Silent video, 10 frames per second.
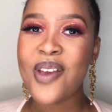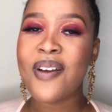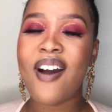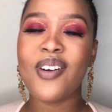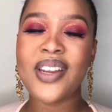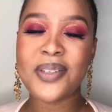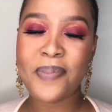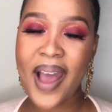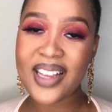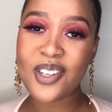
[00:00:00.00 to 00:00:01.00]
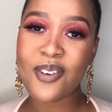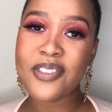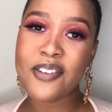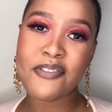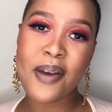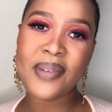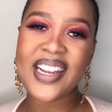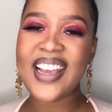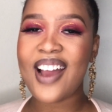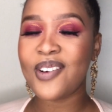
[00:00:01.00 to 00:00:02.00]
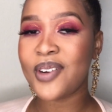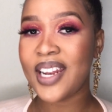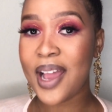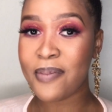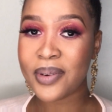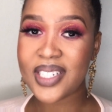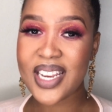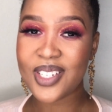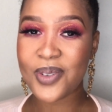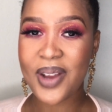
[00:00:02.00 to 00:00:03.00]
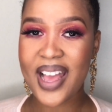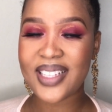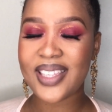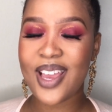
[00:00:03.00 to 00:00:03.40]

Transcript: you're already part of the family. I really appreciate you guys.